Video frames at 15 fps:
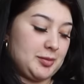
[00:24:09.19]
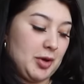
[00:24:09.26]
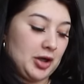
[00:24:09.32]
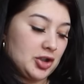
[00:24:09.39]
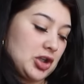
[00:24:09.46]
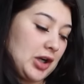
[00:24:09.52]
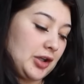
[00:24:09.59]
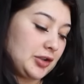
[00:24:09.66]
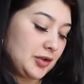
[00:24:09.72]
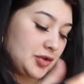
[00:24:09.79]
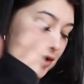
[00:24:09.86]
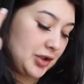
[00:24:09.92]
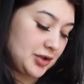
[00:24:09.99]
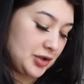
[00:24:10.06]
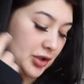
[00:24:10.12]
Upon a Child if
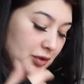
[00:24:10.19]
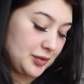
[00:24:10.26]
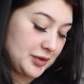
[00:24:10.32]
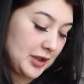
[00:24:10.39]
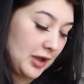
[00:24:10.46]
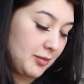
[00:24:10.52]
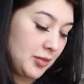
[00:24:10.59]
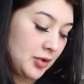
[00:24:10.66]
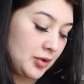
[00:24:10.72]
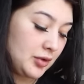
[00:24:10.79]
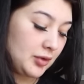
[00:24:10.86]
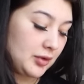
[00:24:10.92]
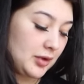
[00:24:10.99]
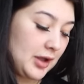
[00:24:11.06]
she doesn't use them.